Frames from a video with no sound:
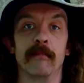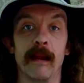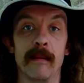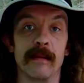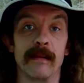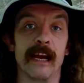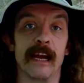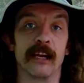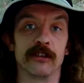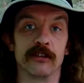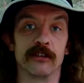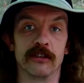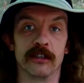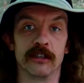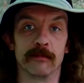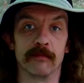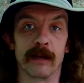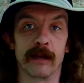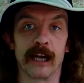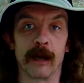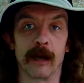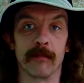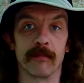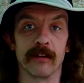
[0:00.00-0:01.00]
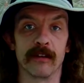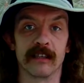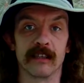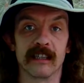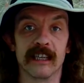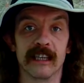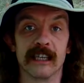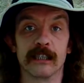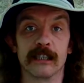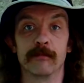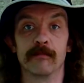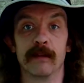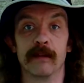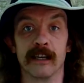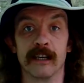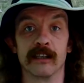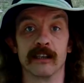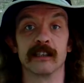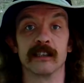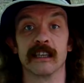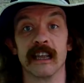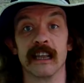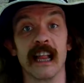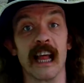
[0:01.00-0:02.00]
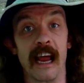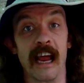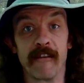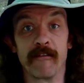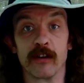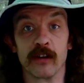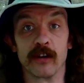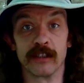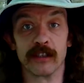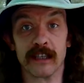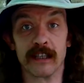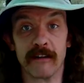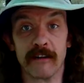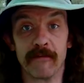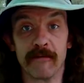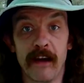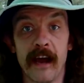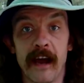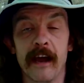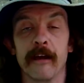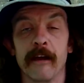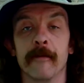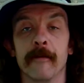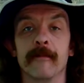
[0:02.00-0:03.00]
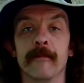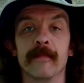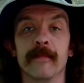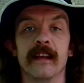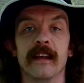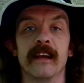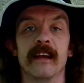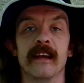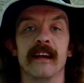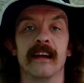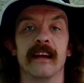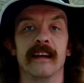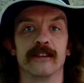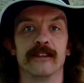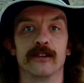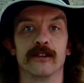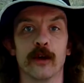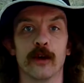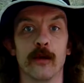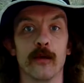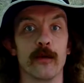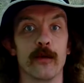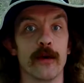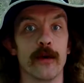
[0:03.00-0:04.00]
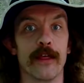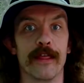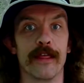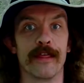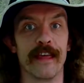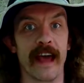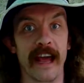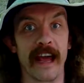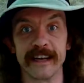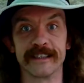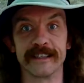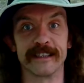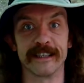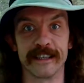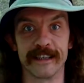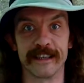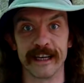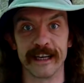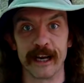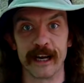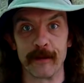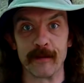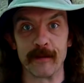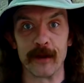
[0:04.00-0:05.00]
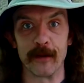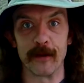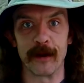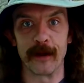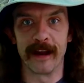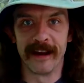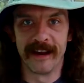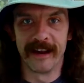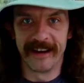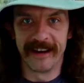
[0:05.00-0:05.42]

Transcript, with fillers: Maybe I should just pick up this list because it'll have good sci-fi. And so that's the thing I'm doing.